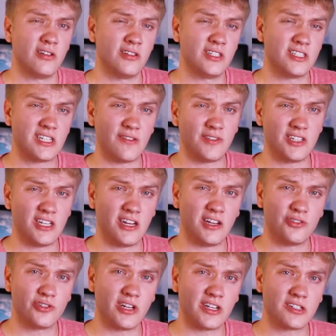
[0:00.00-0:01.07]
the
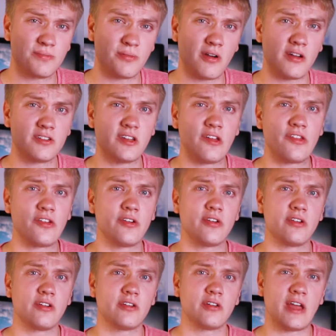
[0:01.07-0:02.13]
1700X
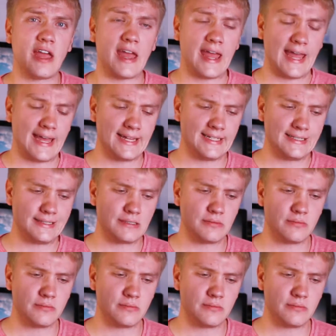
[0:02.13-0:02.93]
processor, and